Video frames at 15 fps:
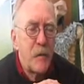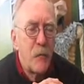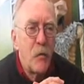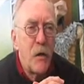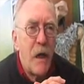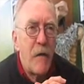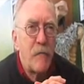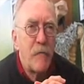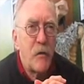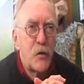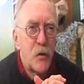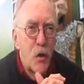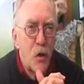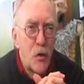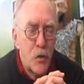We have the
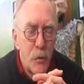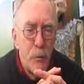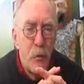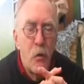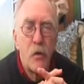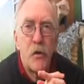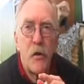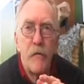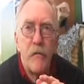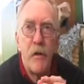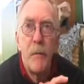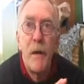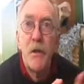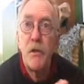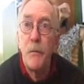support of
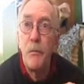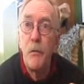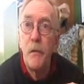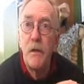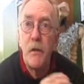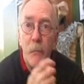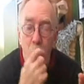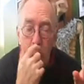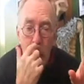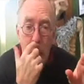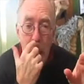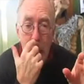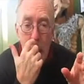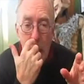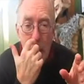the Marché Public de
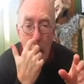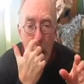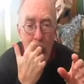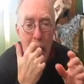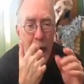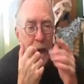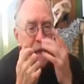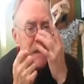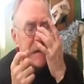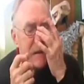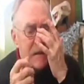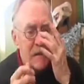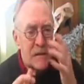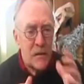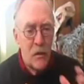Montréal,
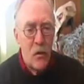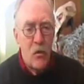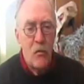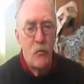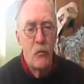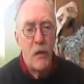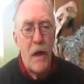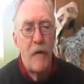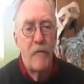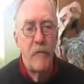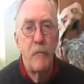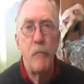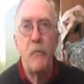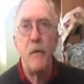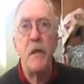and so we have
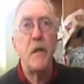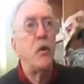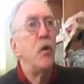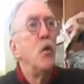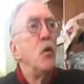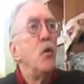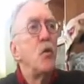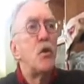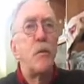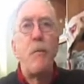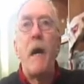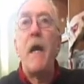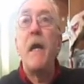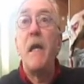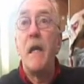a big, huge
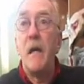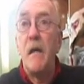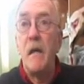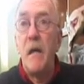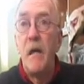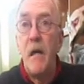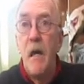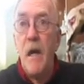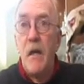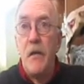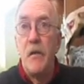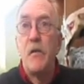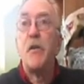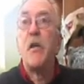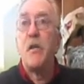paella,
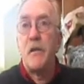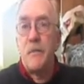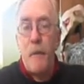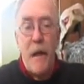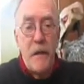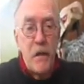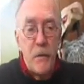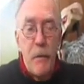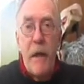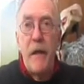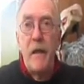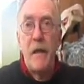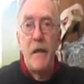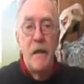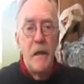the Spanish
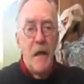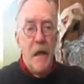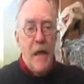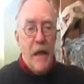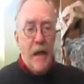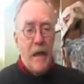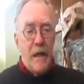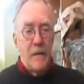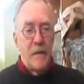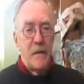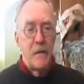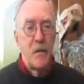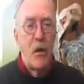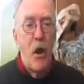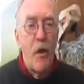paella, and
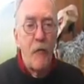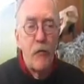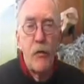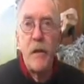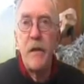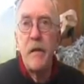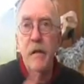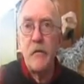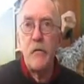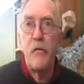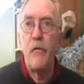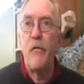so offering to